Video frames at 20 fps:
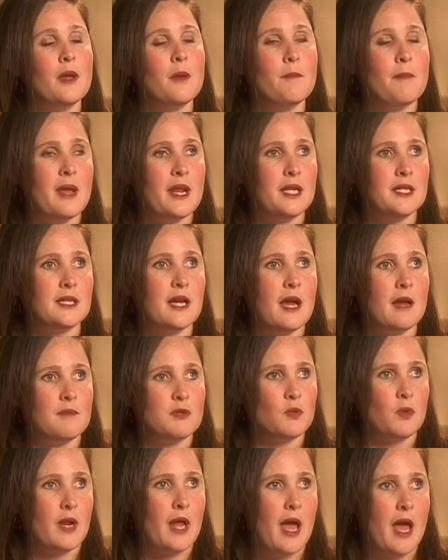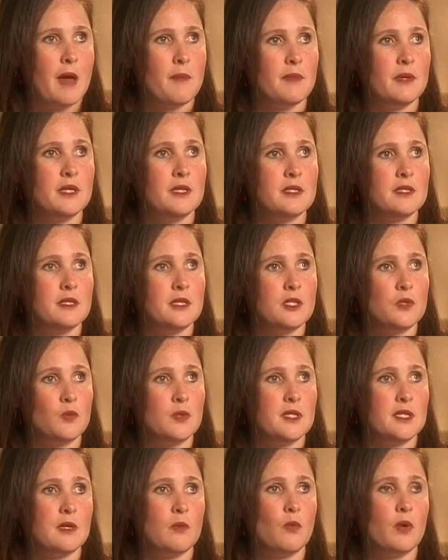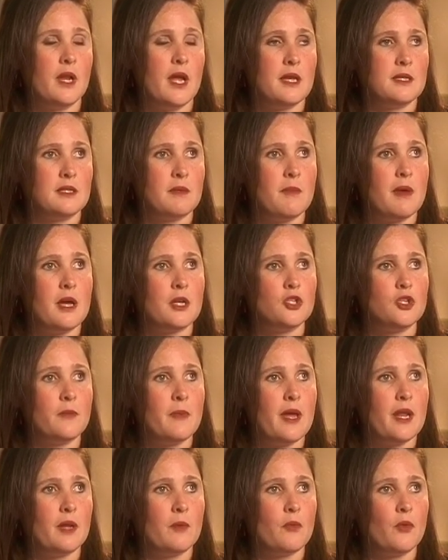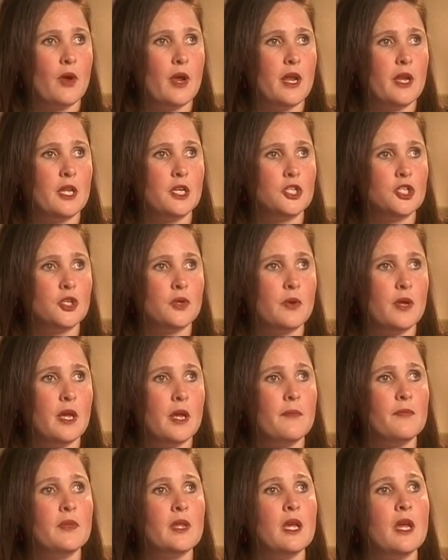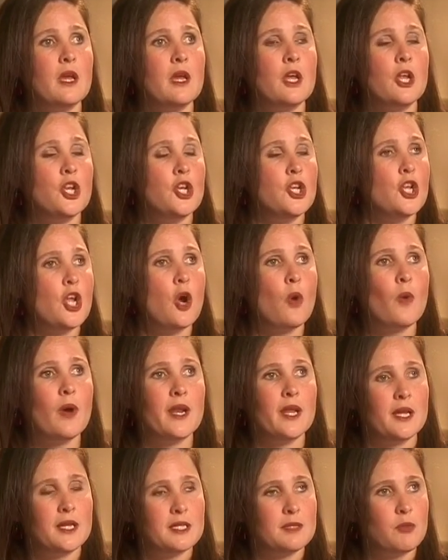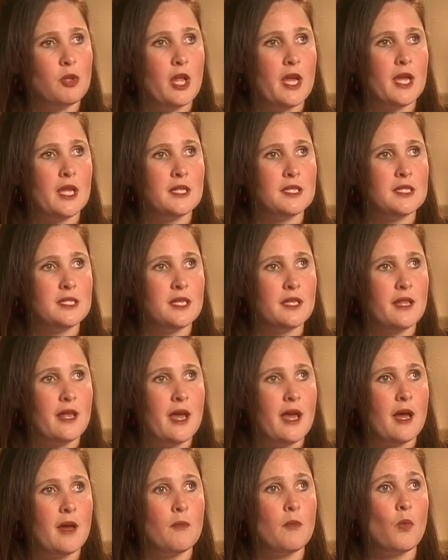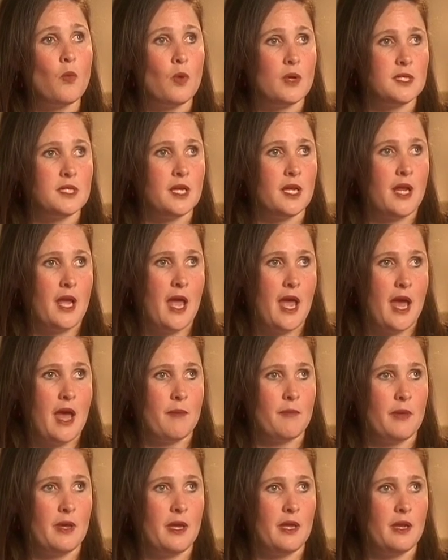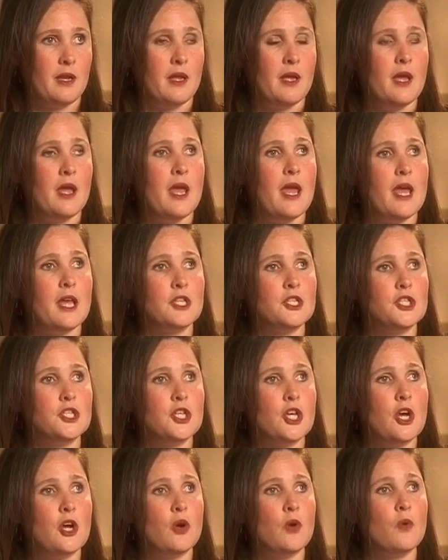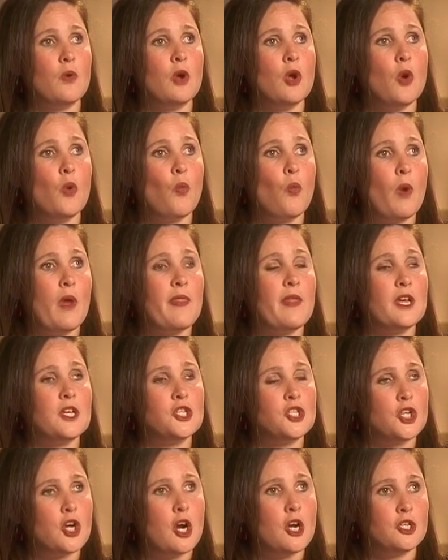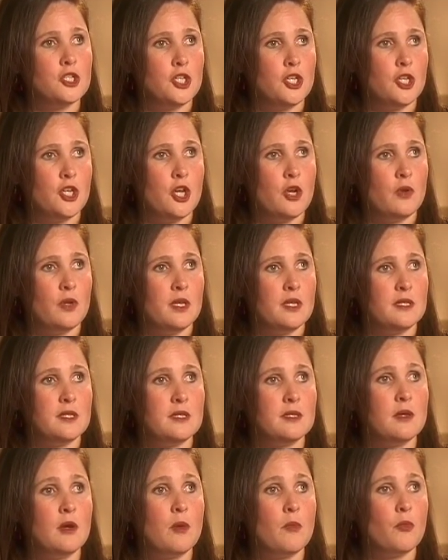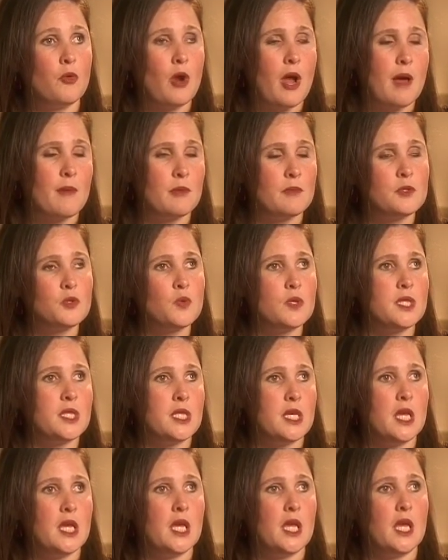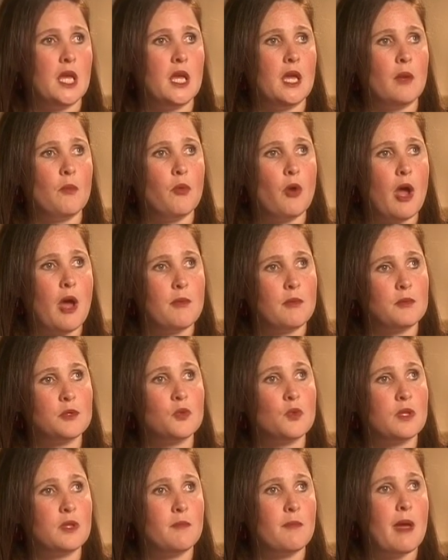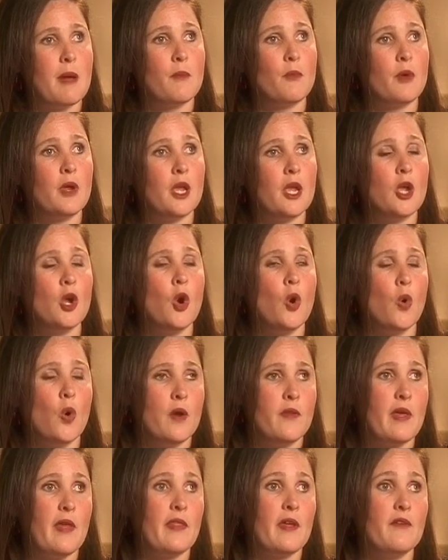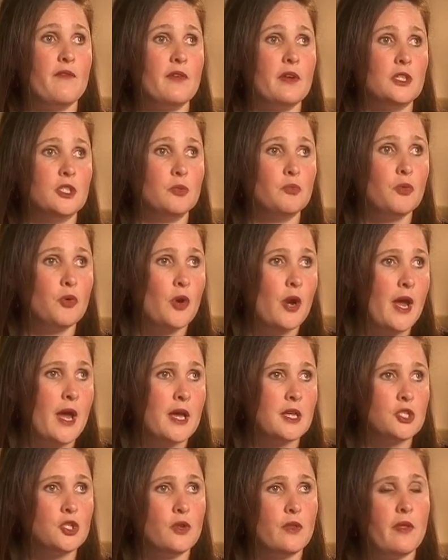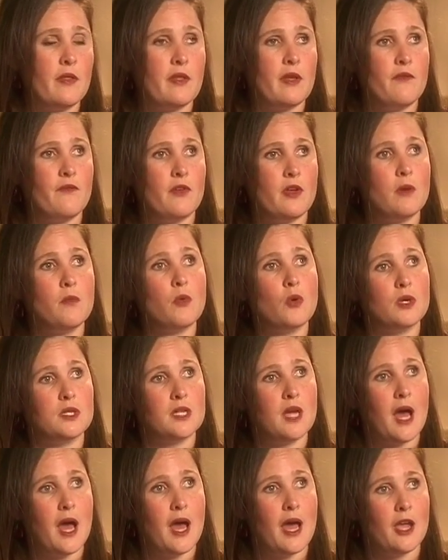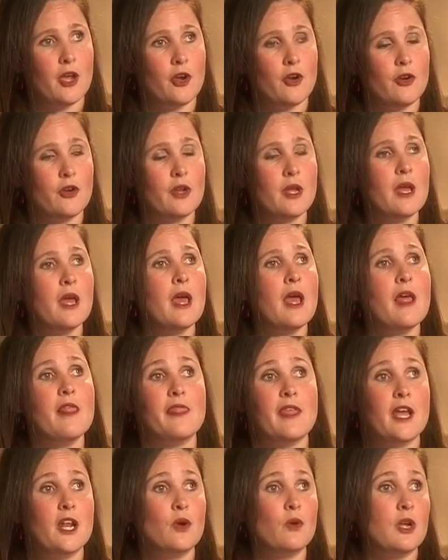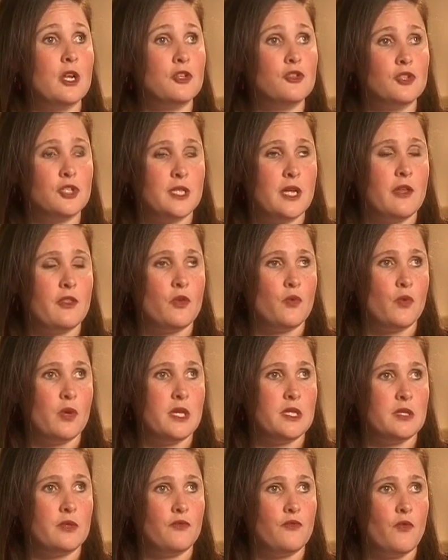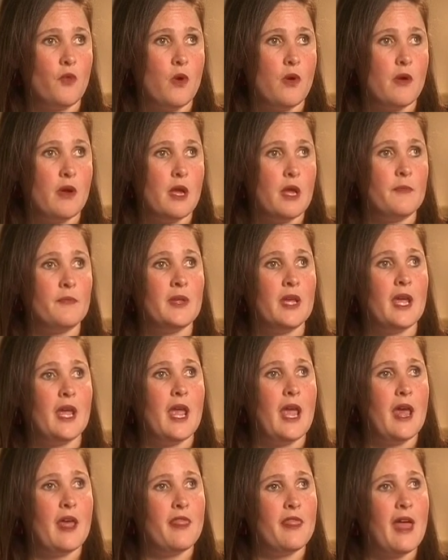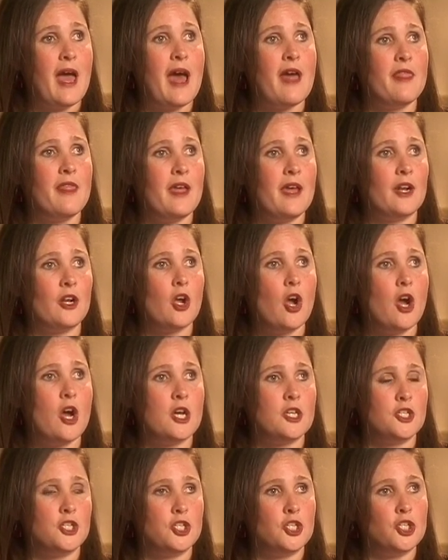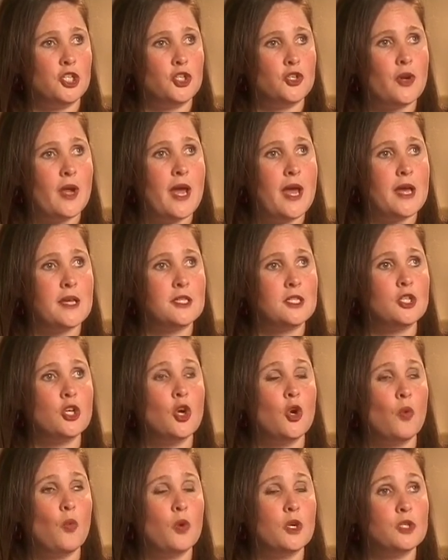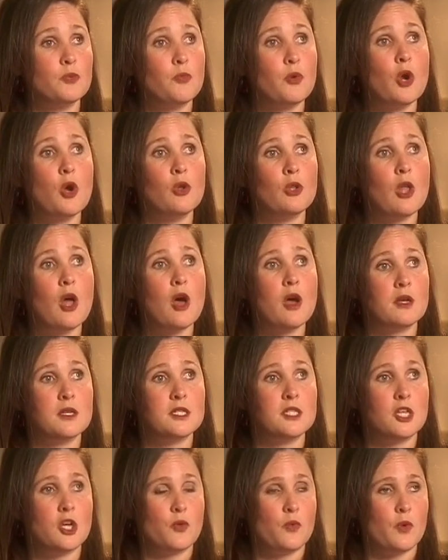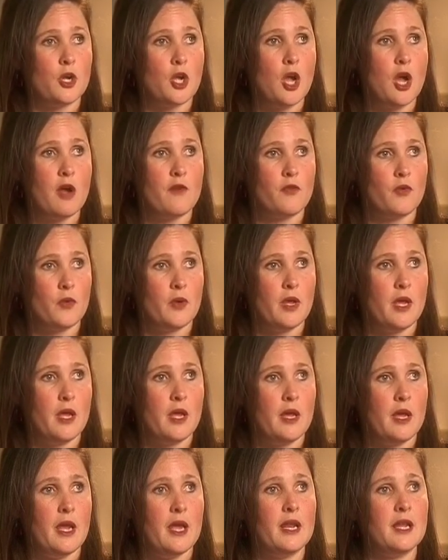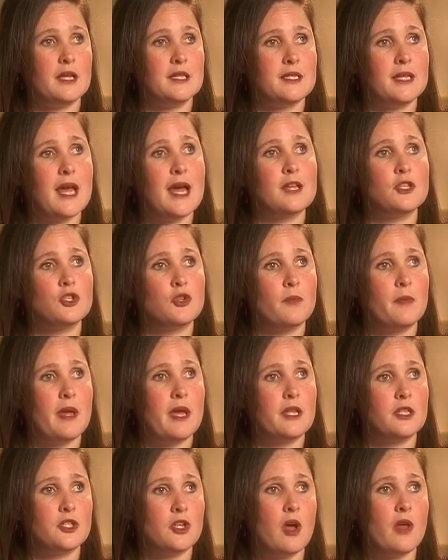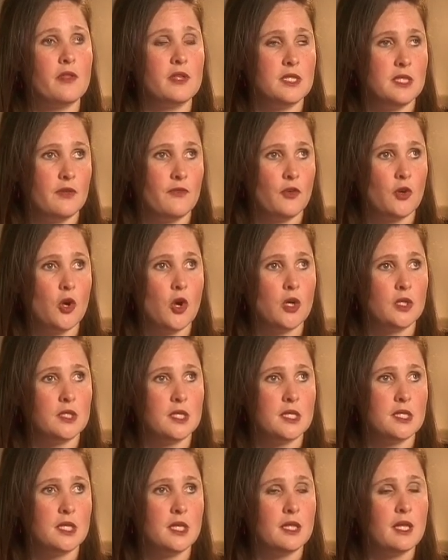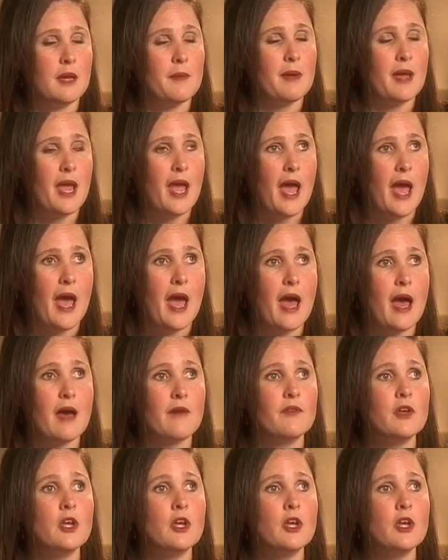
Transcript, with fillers: Many times what happens is when someone has a mild traumatic brain injury, no one explains to them what's going to happen. And so when they start to notice problems with thinking, problems with memory, or that they feel depressed or that they feel more tired, they don't understand the reason for it. And that then causes stress, which prolongs their recovery and exacerbates all the difficulties that they may have.